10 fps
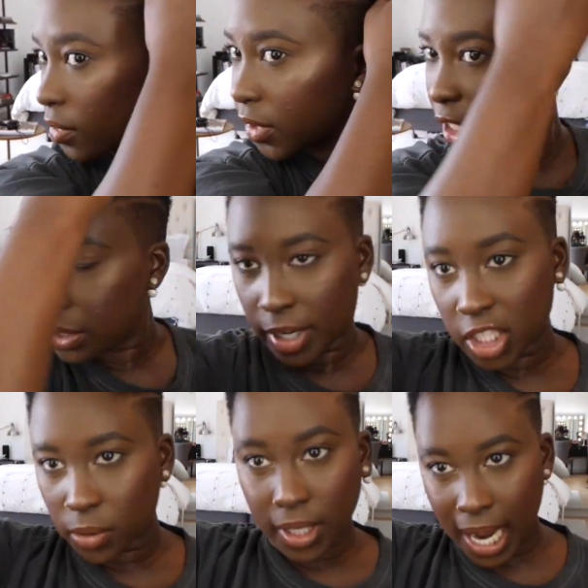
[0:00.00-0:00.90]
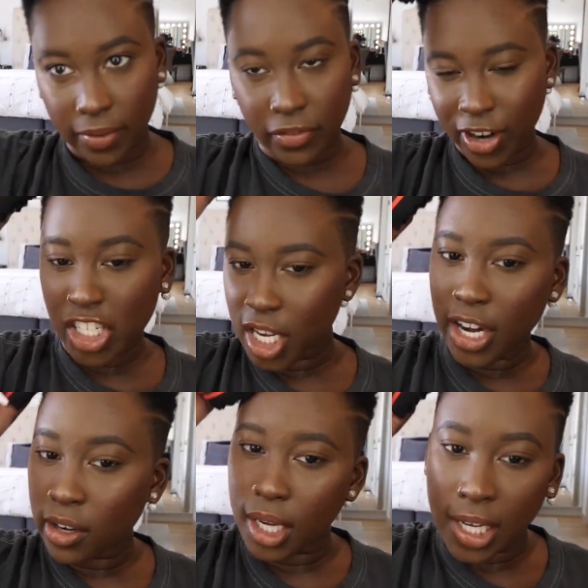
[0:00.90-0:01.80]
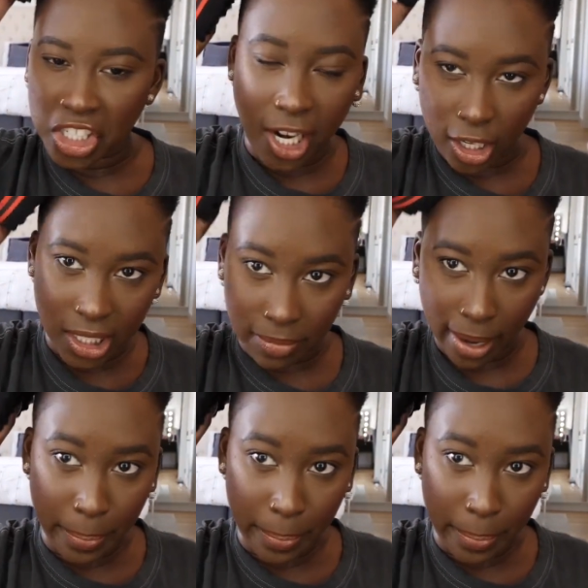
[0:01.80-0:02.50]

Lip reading: especially when I have a fresh haircut. Shout out to my